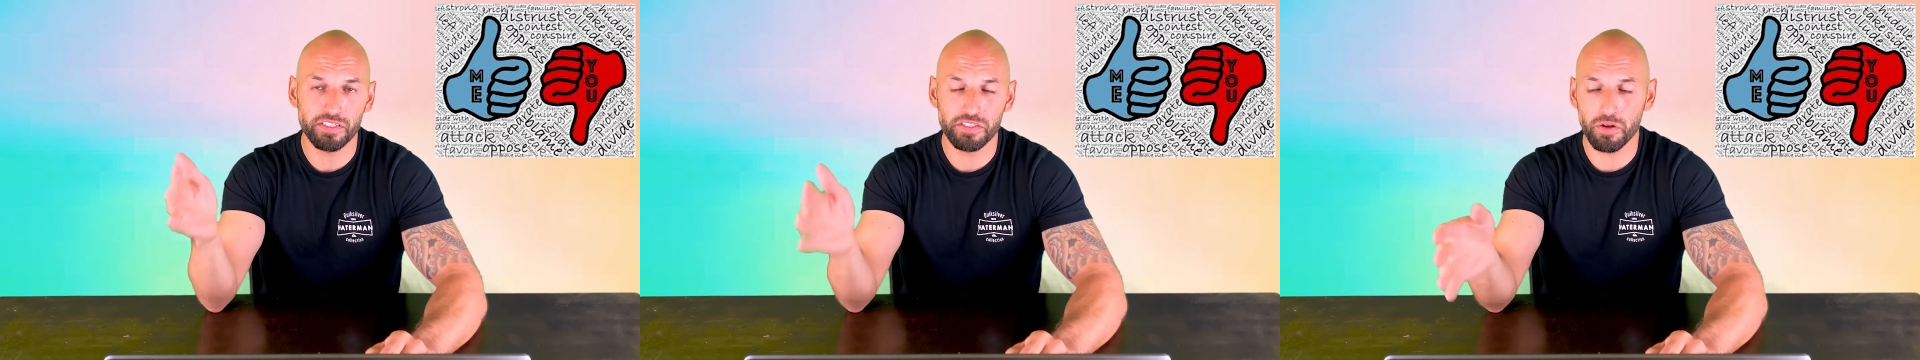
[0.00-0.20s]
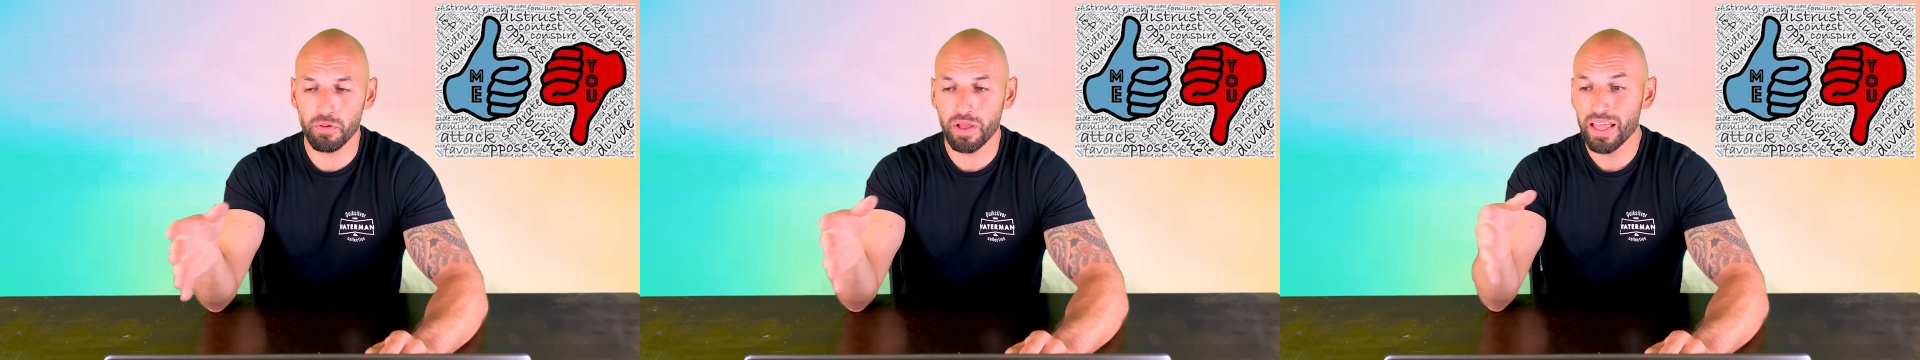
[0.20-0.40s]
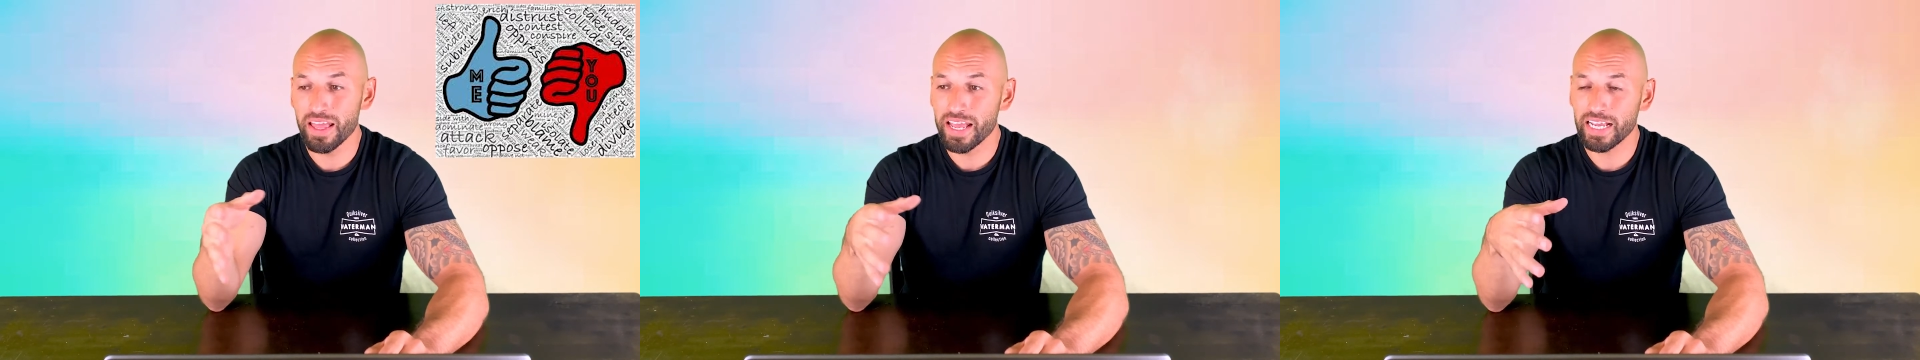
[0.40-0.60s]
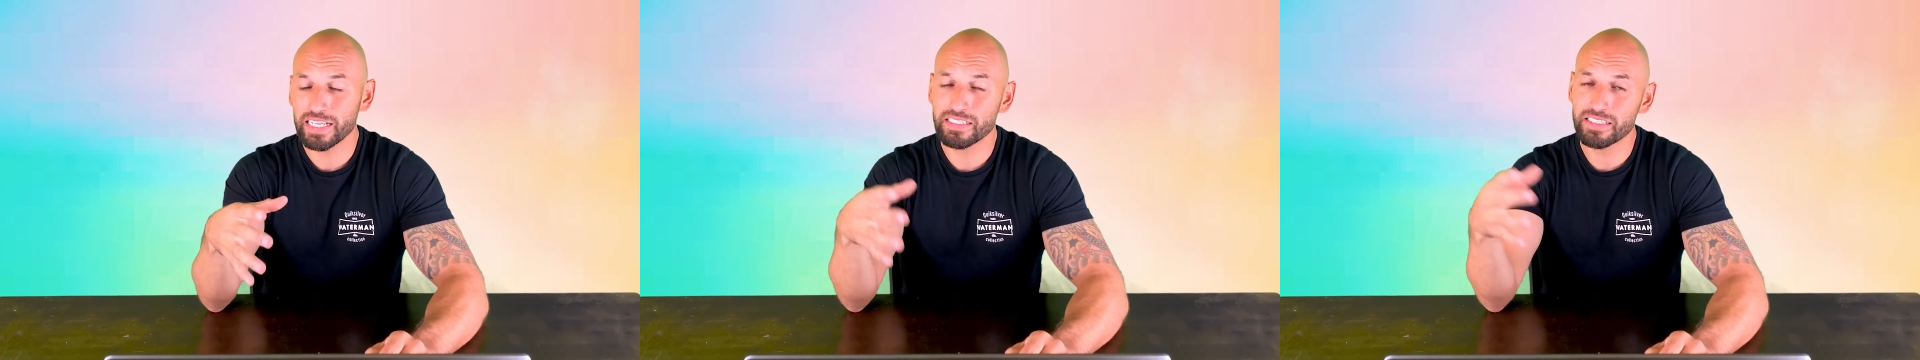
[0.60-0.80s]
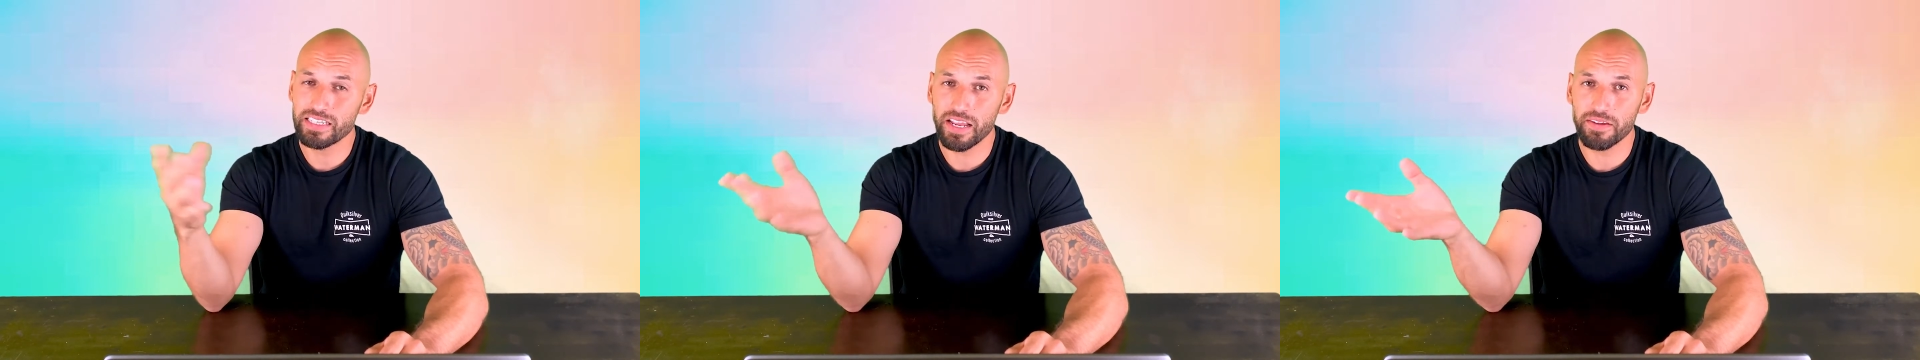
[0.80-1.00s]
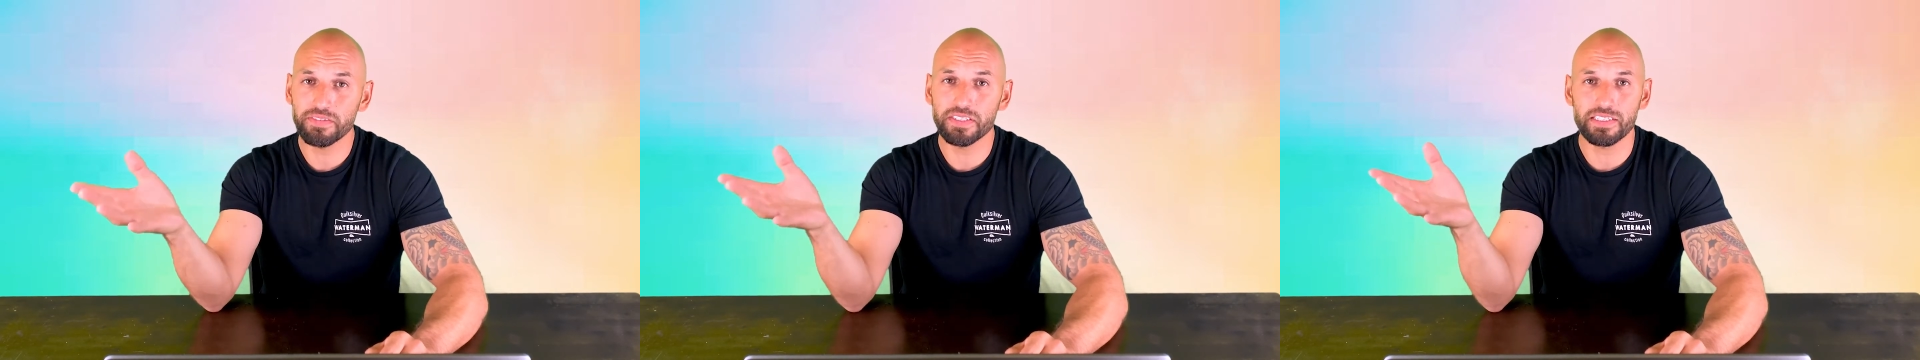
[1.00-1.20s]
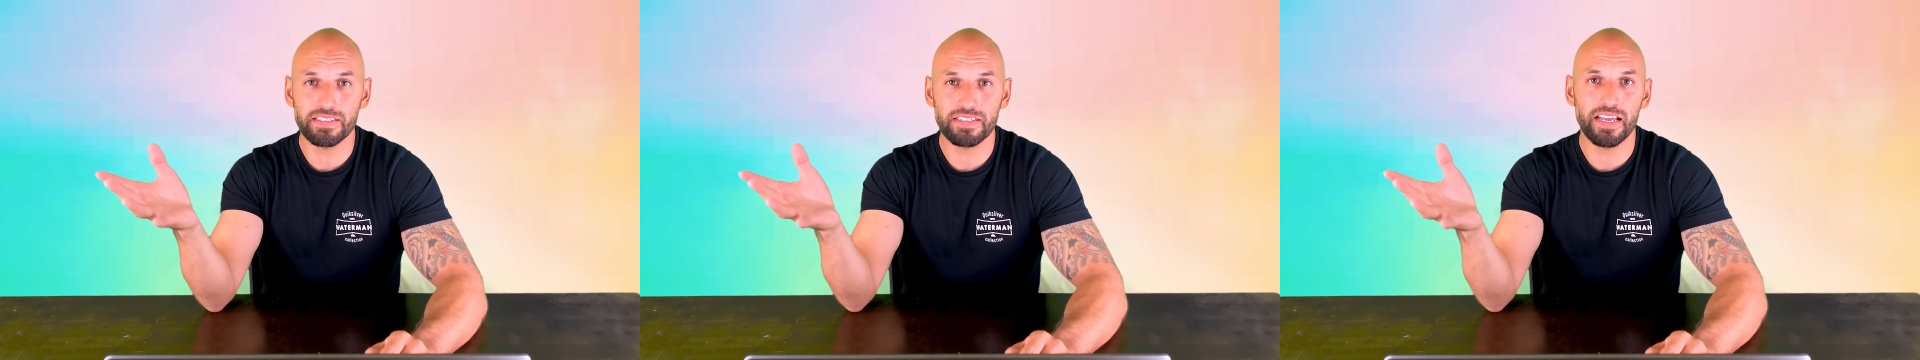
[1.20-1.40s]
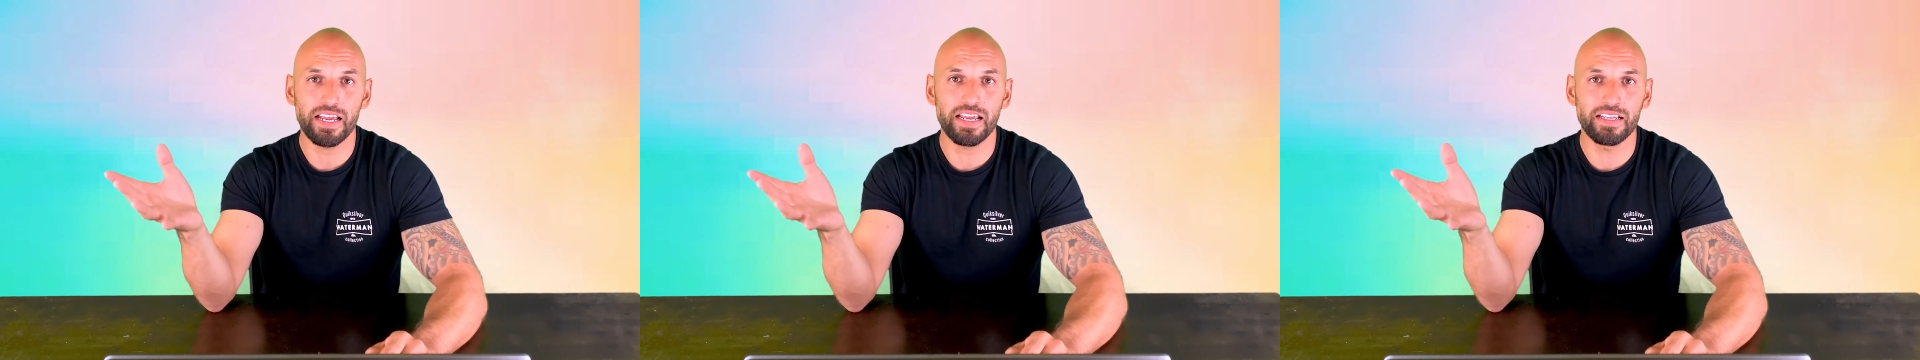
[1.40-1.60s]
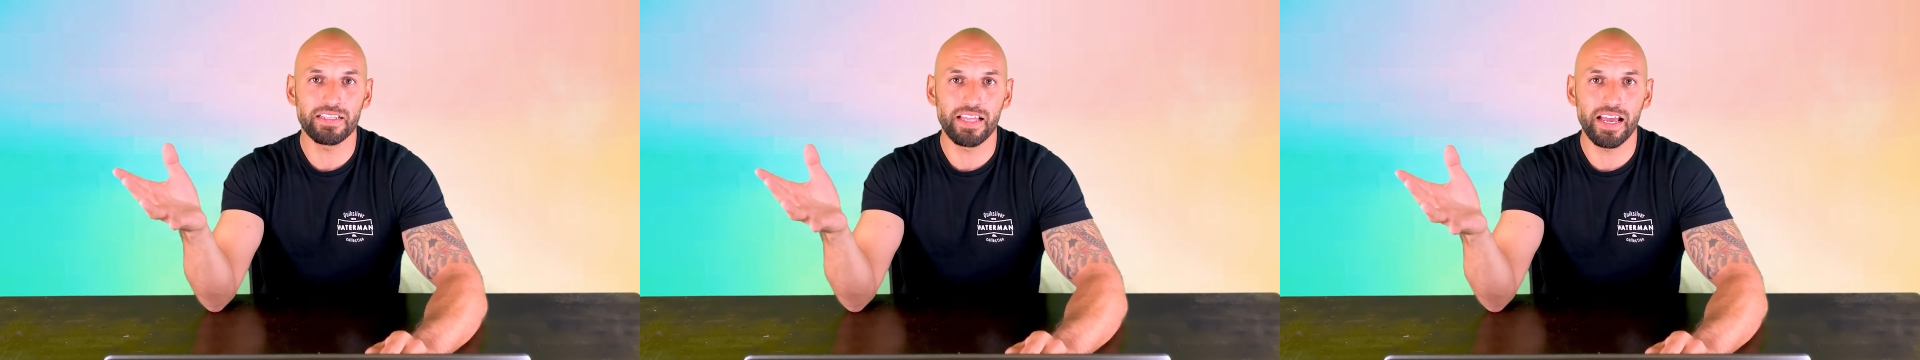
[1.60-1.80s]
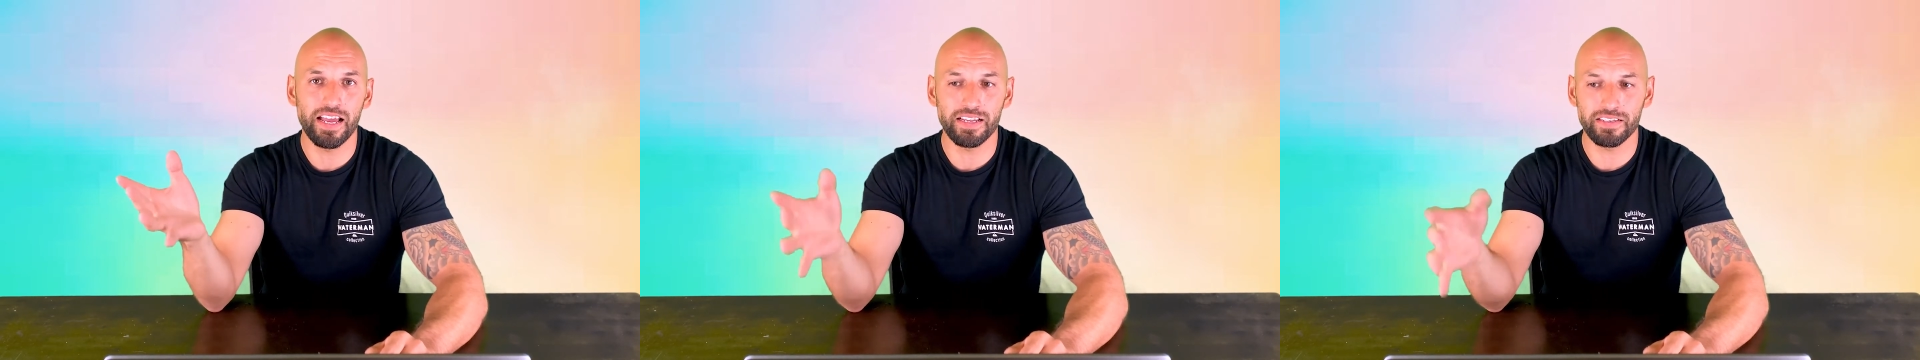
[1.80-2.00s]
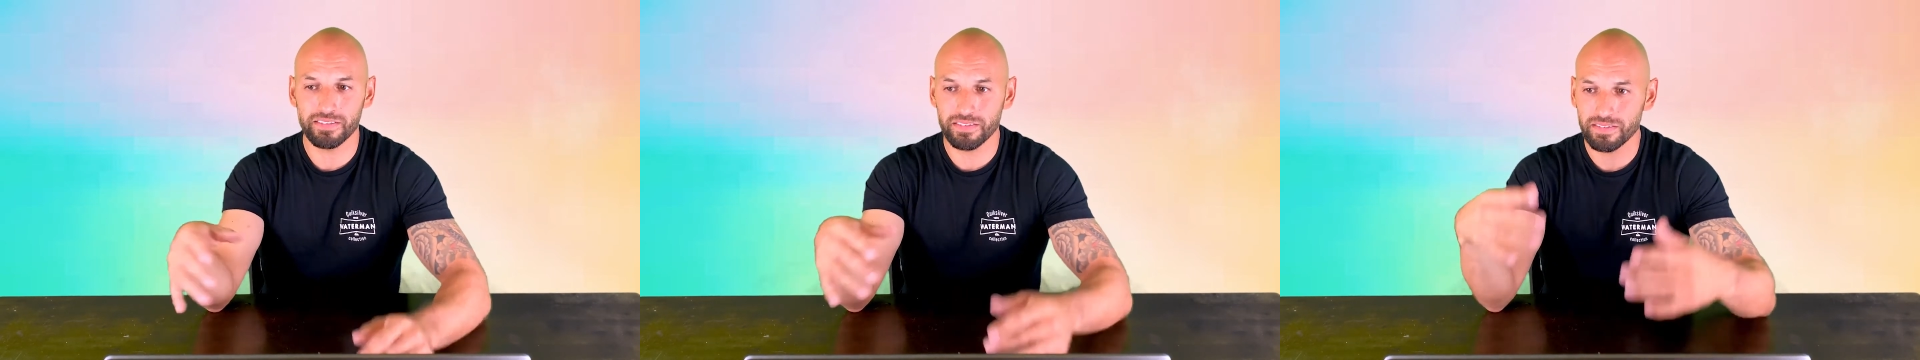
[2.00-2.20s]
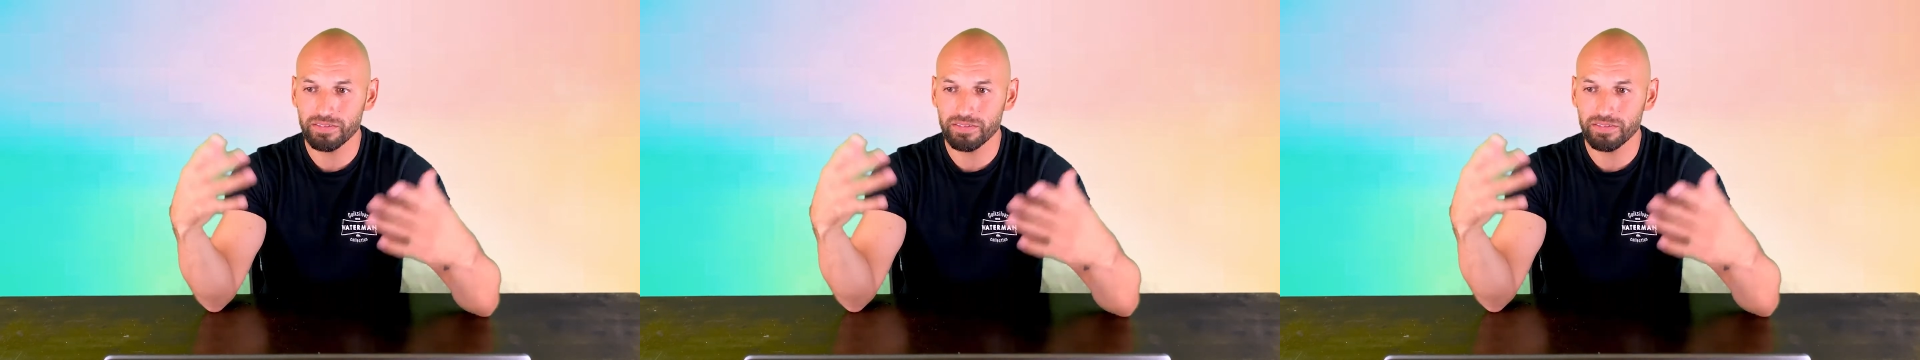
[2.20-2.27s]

So it's safe to say that